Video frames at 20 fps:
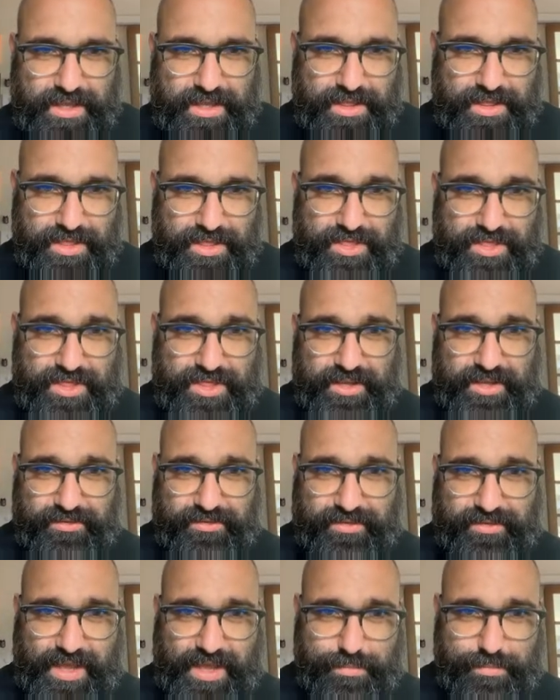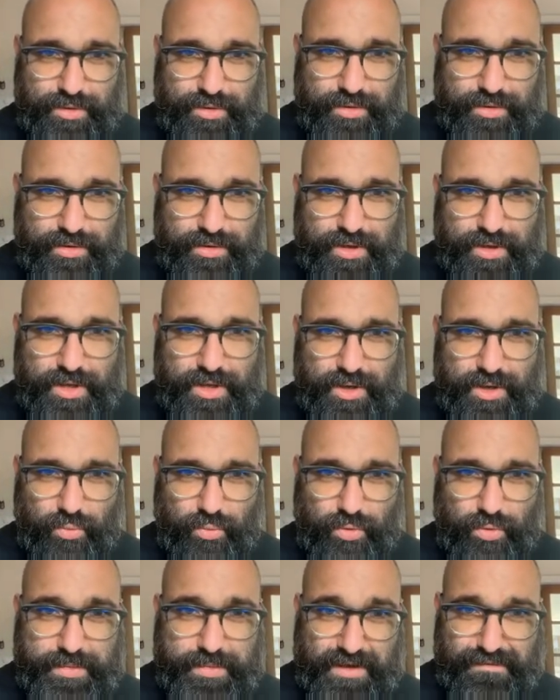this step
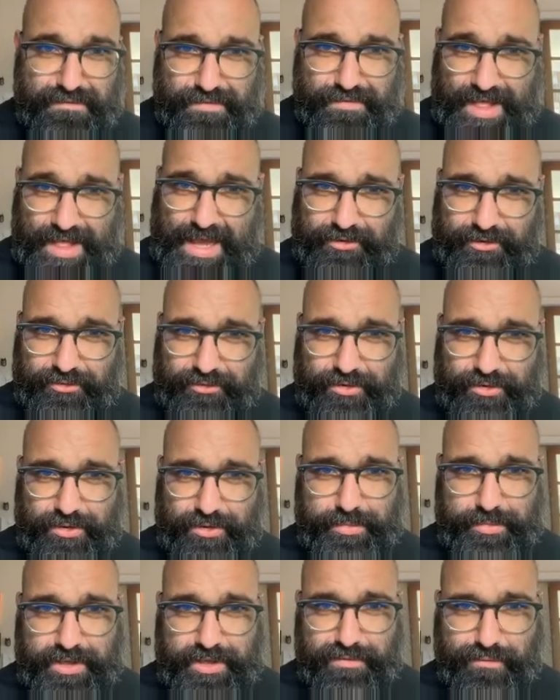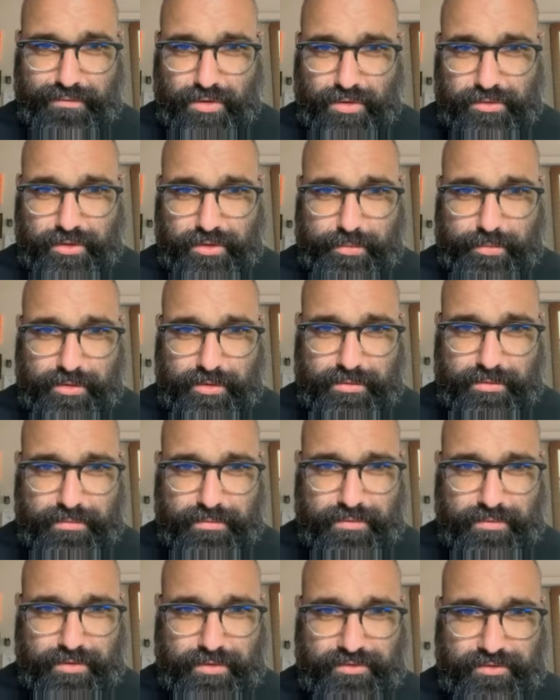will be a flash, so you'll be invulnerable
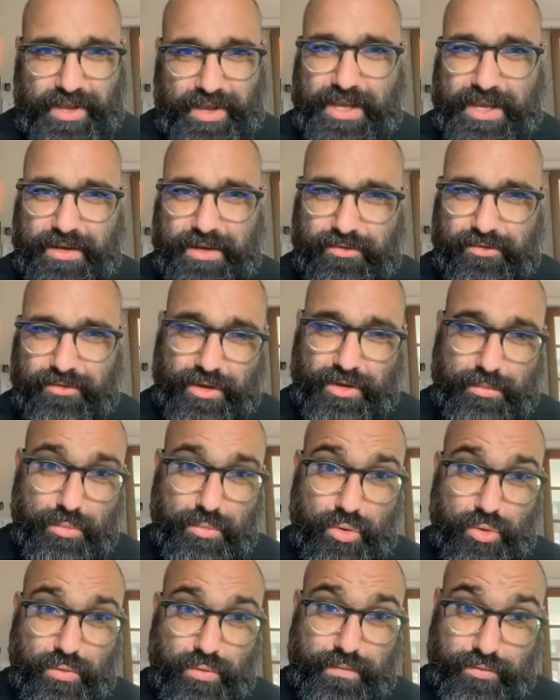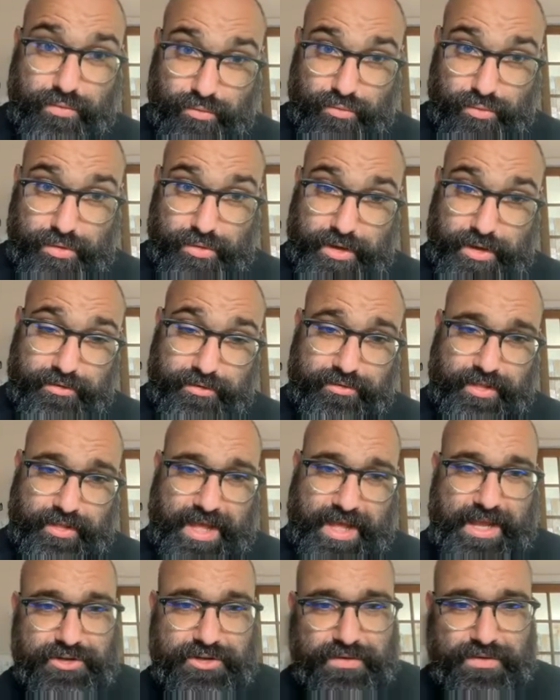for a second, so you can move through their
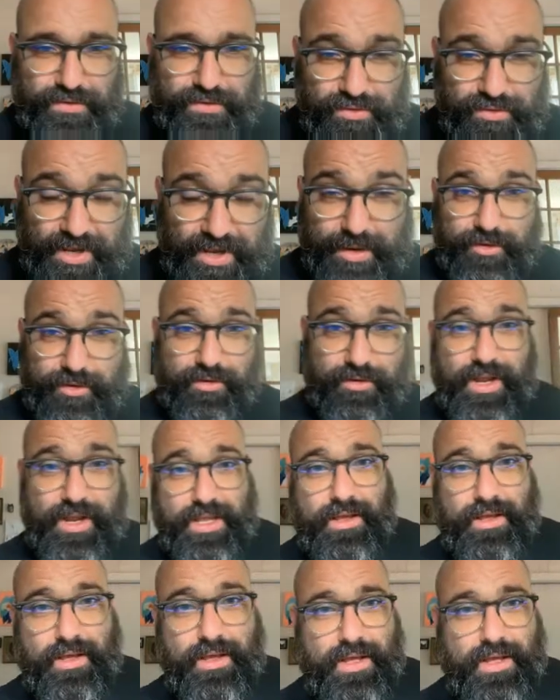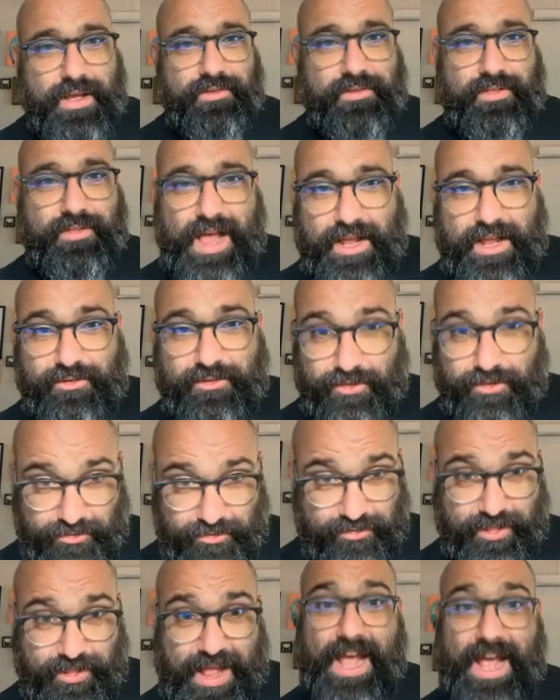slash if you time it right,
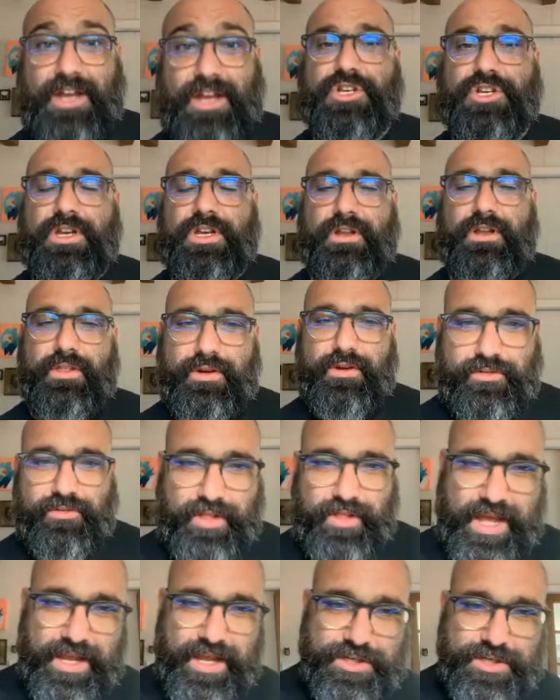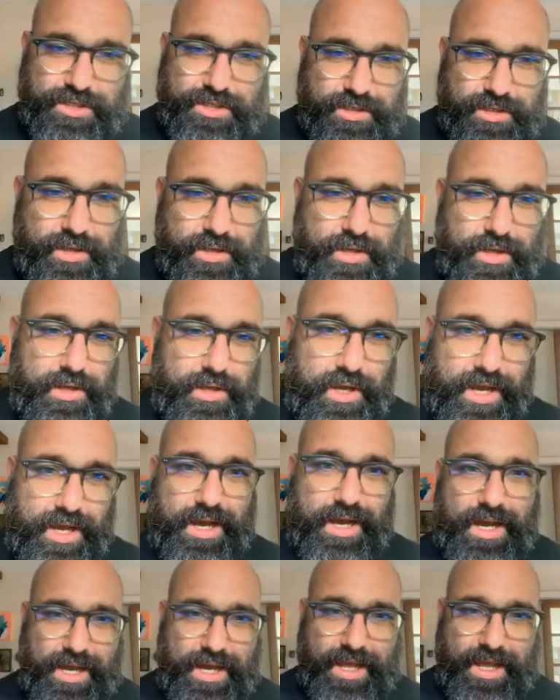slash into their slash,
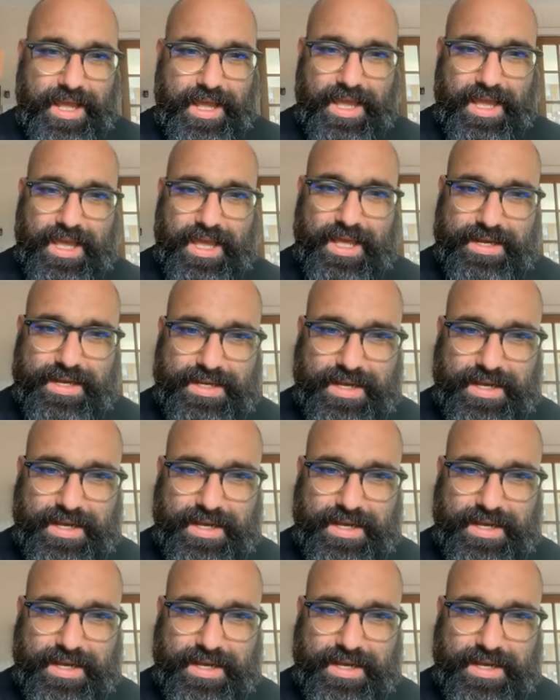and